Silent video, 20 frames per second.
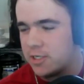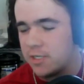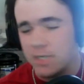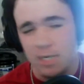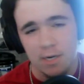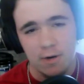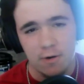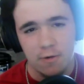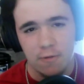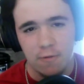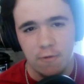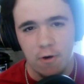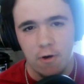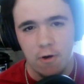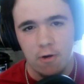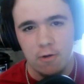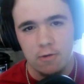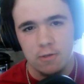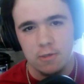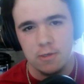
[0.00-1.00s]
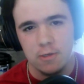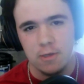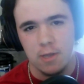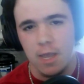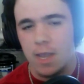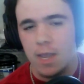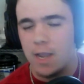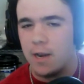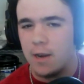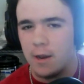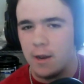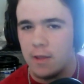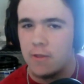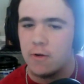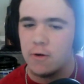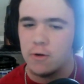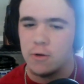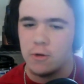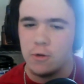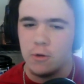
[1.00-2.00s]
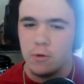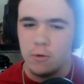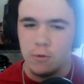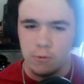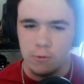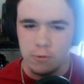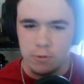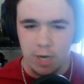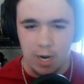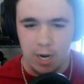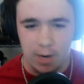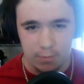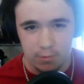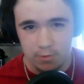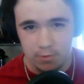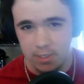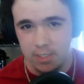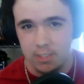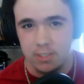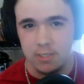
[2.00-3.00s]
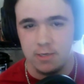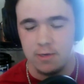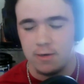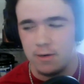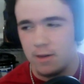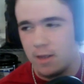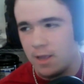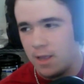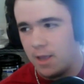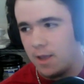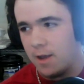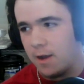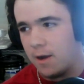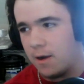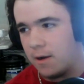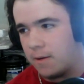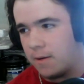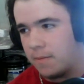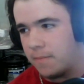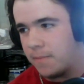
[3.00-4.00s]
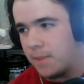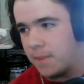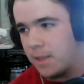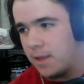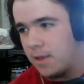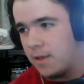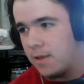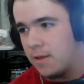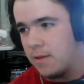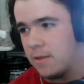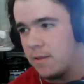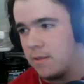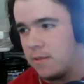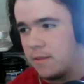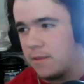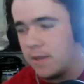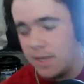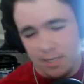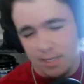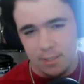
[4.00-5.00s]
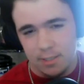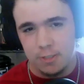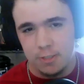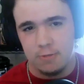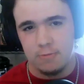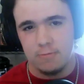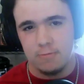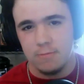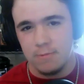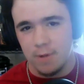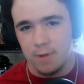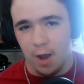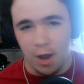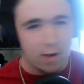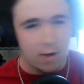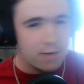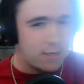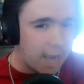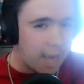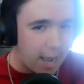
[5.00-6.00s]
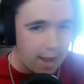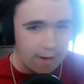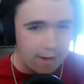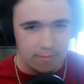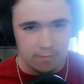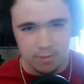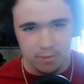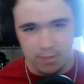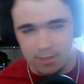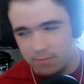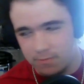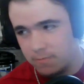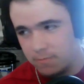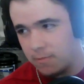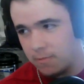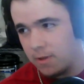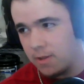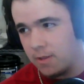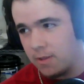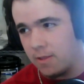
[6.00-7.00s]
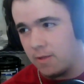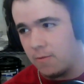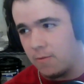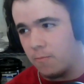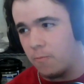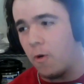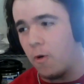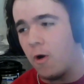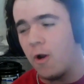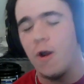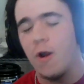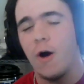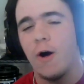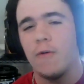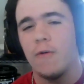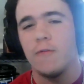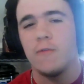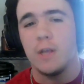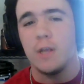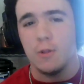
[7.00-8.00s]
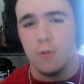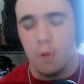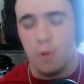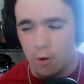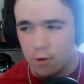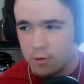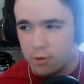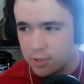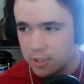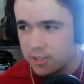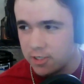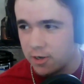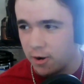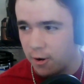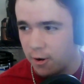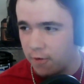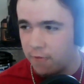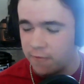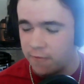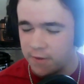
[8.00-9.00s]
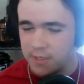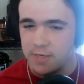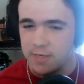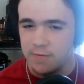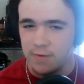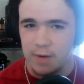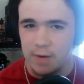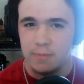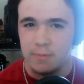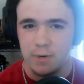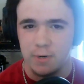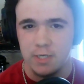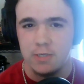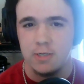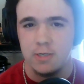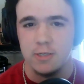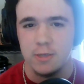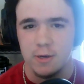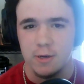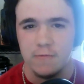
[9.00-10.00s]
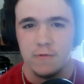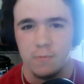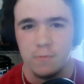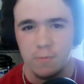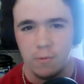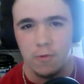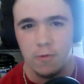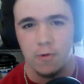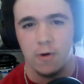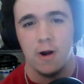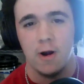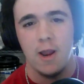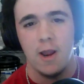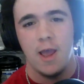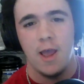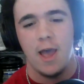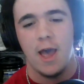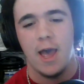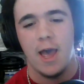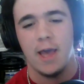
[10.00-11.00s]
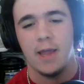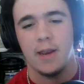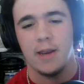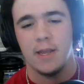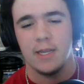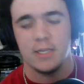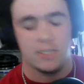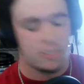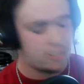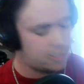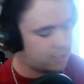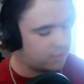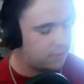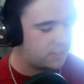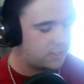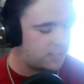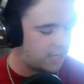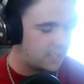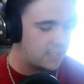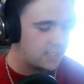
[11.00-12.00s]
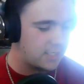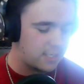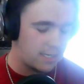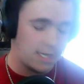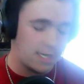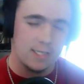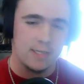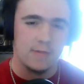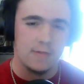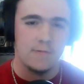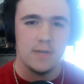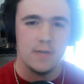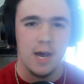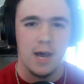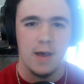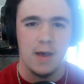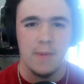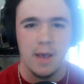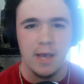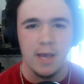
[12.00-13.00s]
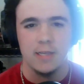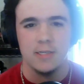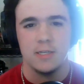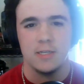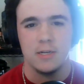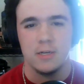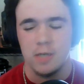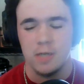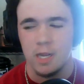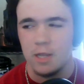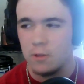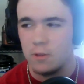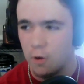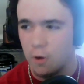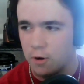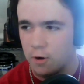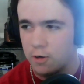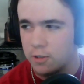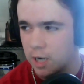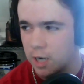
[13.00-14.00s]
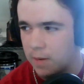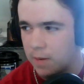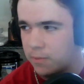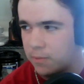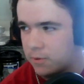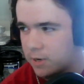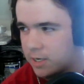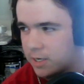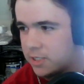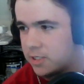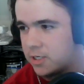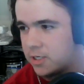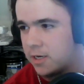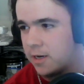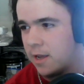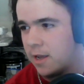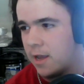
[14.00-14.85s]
Cedar Falls, another huge operation. Um, this undoubtedly one of the largest offensive operations of the war, and it still stands the test of time as such a large operation.